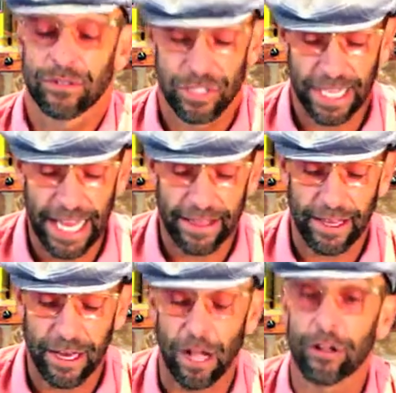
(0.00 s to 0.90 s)
to get the
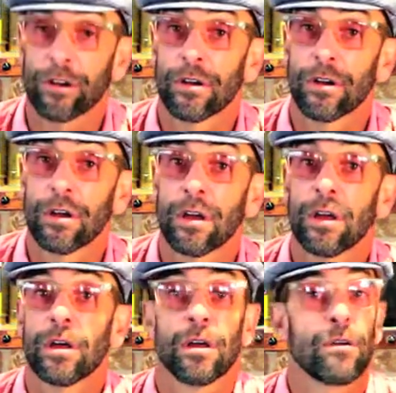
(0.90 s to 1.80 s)
color.
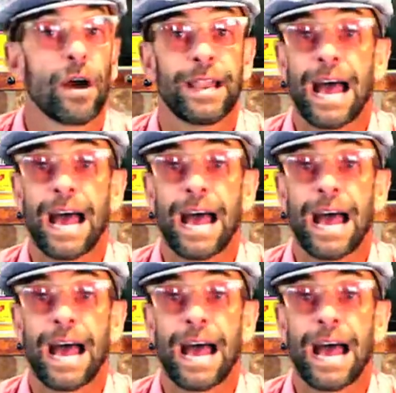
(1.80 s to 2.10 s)
An